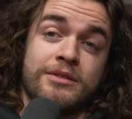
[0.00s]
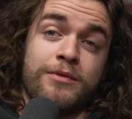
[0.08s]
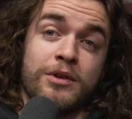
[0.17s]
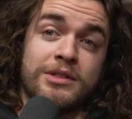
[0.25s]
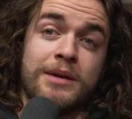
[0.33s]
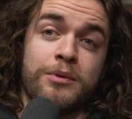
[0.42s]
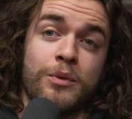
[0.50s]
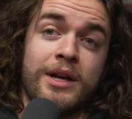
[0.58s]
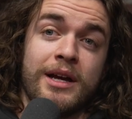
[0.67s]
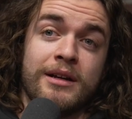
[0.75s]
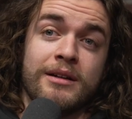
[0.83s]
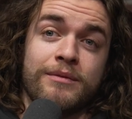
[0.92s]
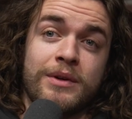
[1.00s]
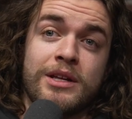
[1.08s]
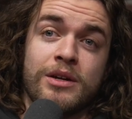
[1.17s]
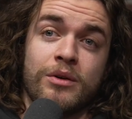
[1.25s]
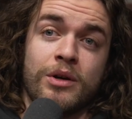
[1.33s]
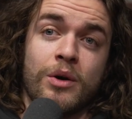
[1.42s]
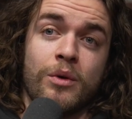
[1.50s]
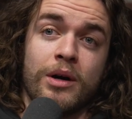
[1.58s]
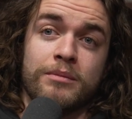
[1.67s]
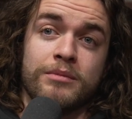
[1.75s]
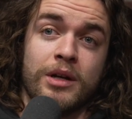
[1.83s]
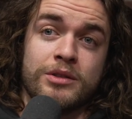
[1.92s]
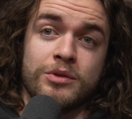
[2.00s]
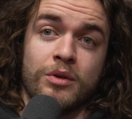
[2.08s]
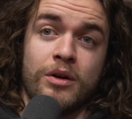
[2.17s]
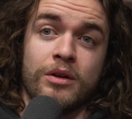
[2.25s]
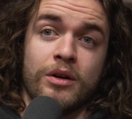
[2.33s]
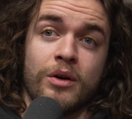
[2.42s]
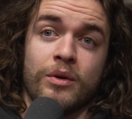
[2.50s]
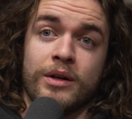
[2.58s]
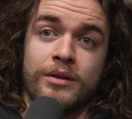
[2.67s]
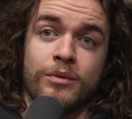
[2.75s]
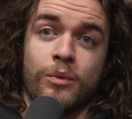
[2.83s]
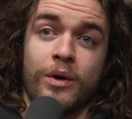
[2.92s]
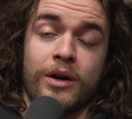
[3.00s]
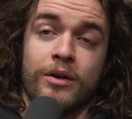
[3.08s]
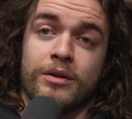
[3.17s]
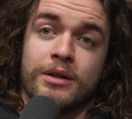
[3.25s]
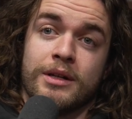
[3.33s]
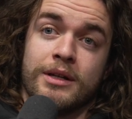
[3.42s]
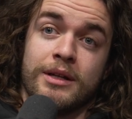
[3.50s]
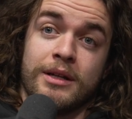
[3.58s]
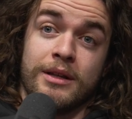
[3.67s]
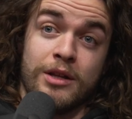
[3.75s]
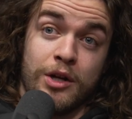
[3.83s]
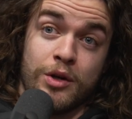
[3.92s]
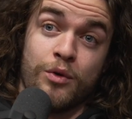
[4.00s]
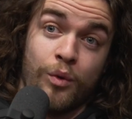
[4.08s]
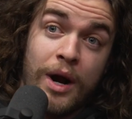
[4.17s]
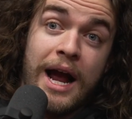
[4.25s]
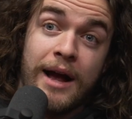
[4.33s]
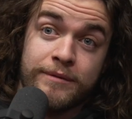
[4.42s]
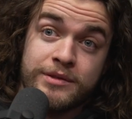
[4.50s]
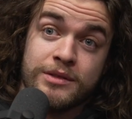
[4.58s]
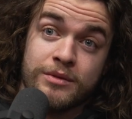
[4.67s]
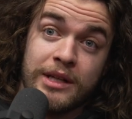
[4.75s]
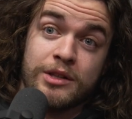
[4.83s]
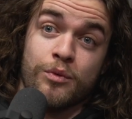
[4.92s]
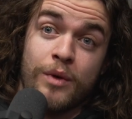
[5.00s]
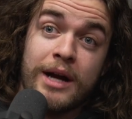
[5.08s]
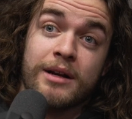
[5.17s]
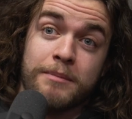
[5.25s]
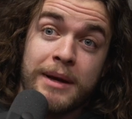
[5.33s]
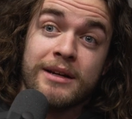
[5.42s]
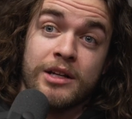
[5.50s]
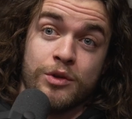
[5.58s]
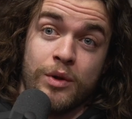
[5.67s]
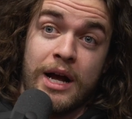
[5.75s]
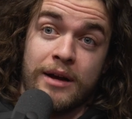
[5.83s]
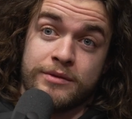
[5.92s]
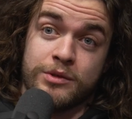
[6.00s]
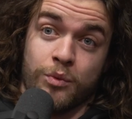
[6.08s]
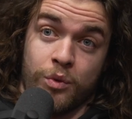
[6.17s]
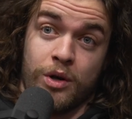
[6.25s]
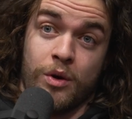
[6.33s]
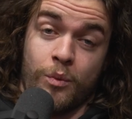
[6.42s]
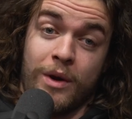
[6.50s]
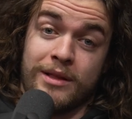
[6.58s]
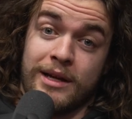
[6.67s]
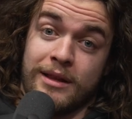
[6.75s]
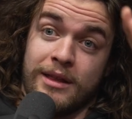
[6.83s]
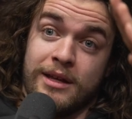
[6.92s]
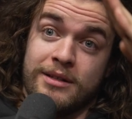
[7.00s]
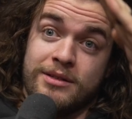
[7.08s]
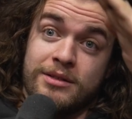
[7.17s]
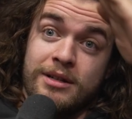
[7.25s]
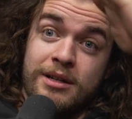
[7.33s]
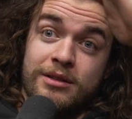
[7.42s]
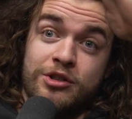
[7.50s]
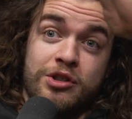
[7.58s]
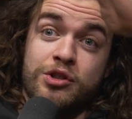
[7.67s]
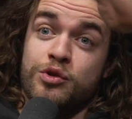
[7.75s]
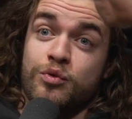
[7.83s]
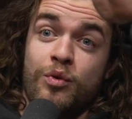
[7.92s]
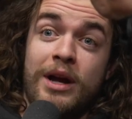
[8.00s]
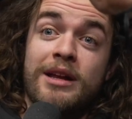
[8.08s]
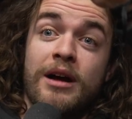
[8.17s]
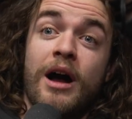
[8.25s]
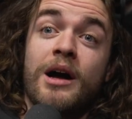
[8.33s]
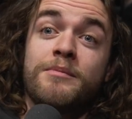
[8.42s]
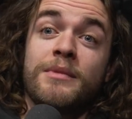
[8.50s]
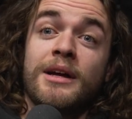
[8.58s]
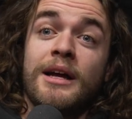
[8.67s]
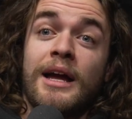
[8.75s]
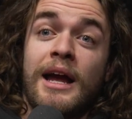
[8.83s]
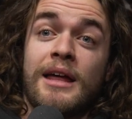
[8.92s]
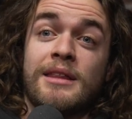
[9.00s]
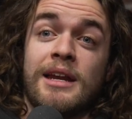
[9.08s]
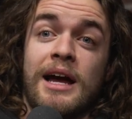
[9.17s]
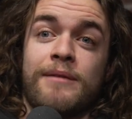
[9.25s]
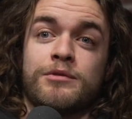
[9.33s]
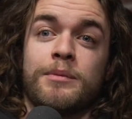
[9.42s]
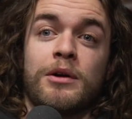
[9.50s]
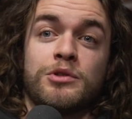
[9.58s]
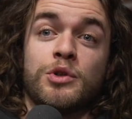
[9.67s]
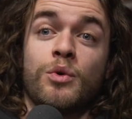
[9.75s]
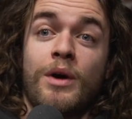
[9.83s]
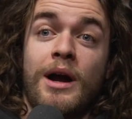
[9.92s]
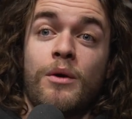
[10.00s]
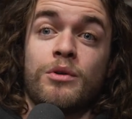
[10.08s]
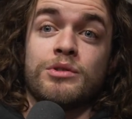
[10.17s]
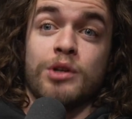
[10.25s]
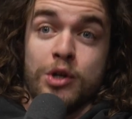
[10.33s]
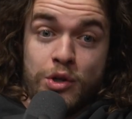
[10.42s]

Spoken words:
for example, we had a video go up not too long ago and where the graphs, like the recommended graphs went like this, just straight up. And then after about 2 hours,